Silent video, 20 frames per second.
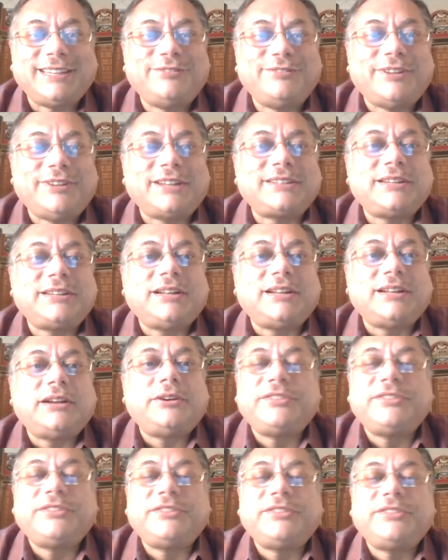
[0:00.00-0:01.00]
In fact,
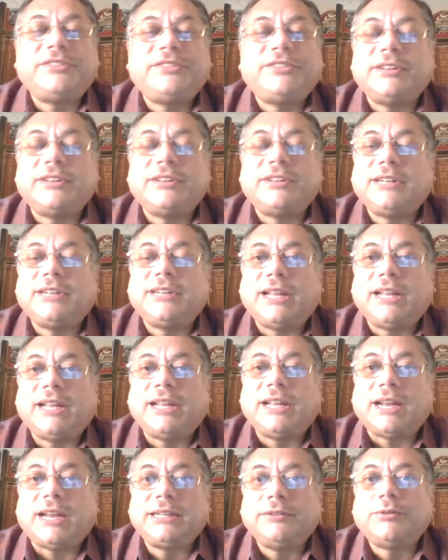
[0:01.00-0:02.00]

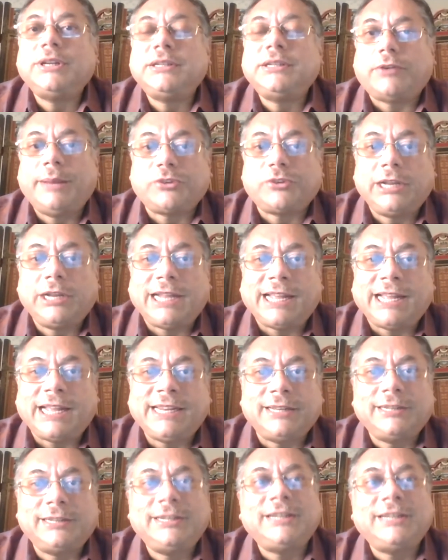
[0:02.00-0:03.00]
recently I had given one in
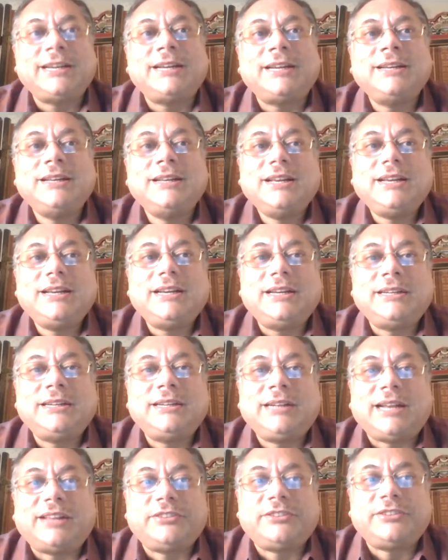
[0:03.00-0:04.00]
AIIMS Kollam area.
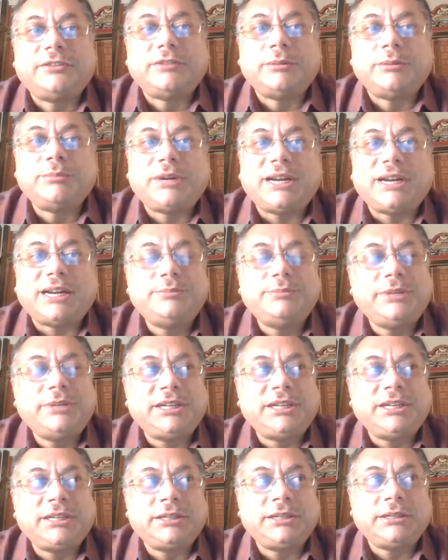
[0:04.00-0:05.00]
In last November, I had
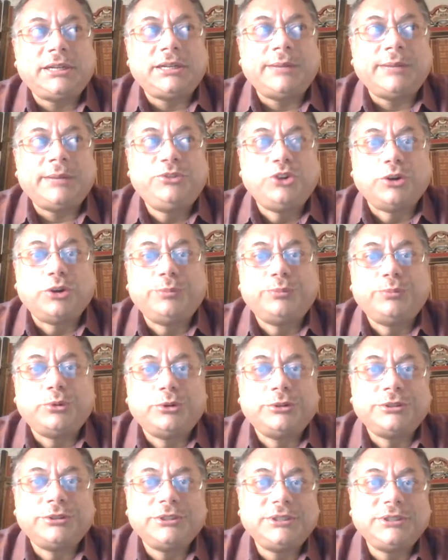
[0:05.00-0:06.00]
been in AIIMS
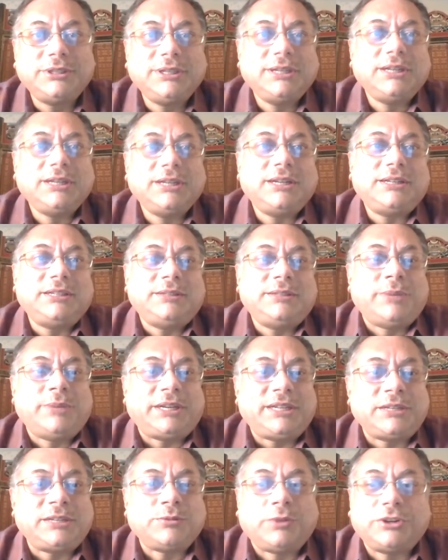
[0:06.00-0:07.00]
Jodhpur
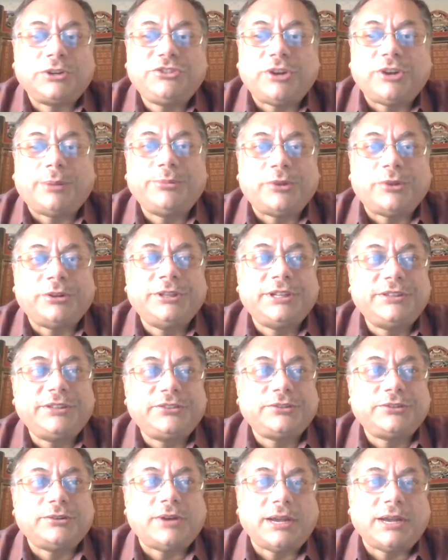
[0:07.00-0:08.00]
making workshops on
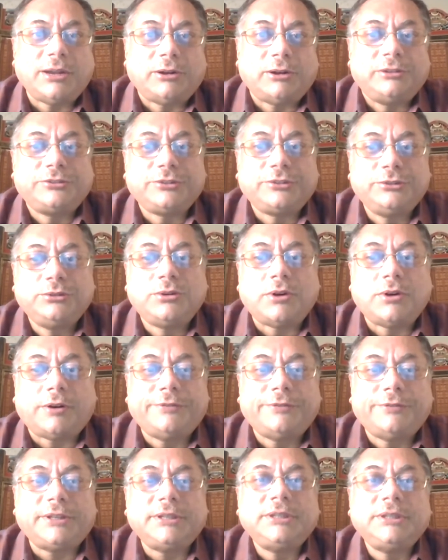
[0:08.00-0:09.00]
this. So I also do
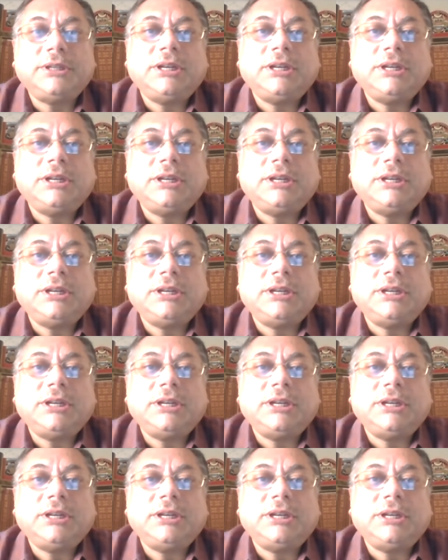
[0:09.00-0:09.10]
offer.